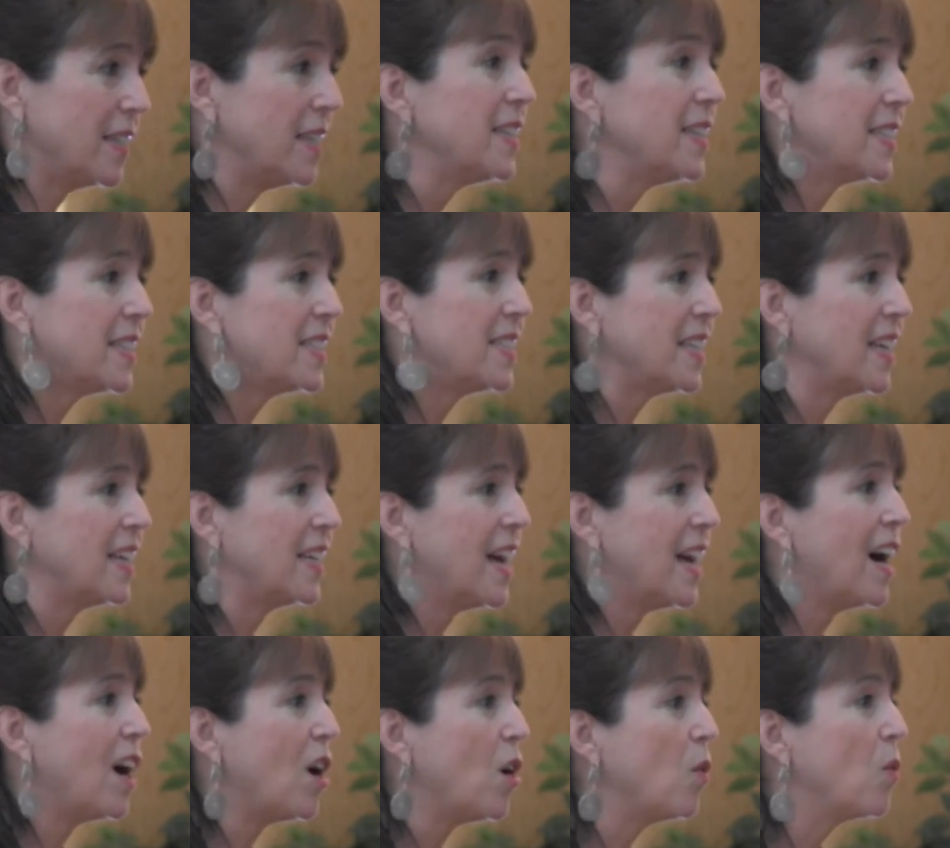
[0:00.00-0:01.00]
is and
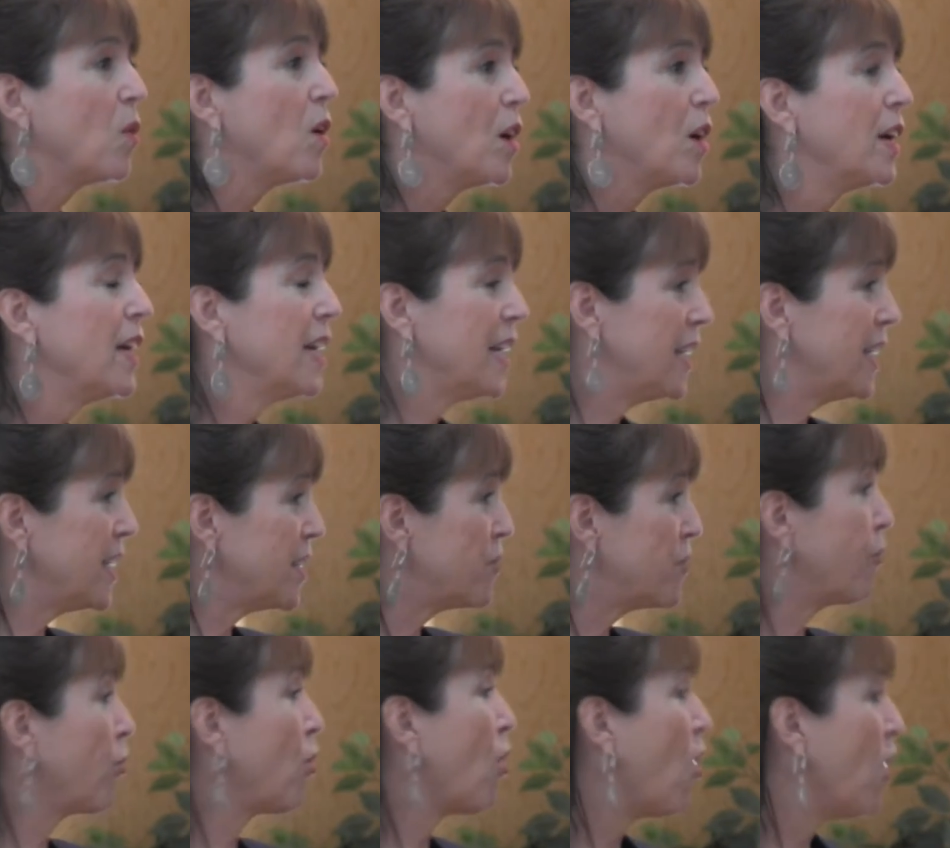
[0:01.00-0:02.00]
how it is
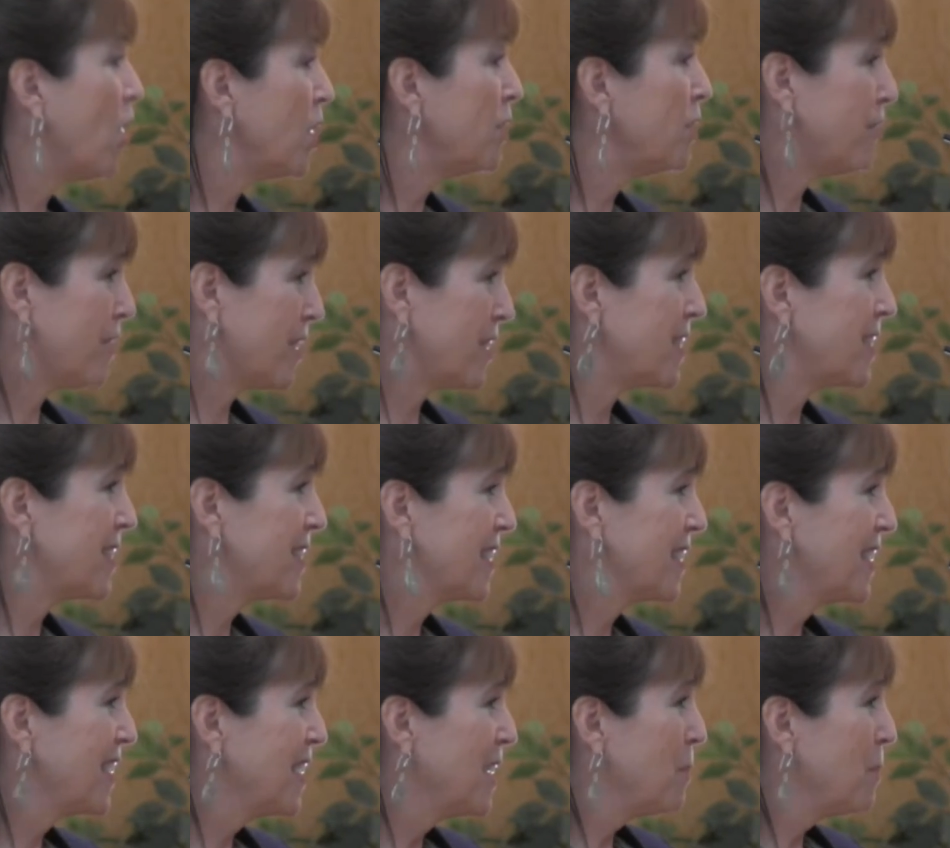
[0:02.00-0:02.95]
for all of us.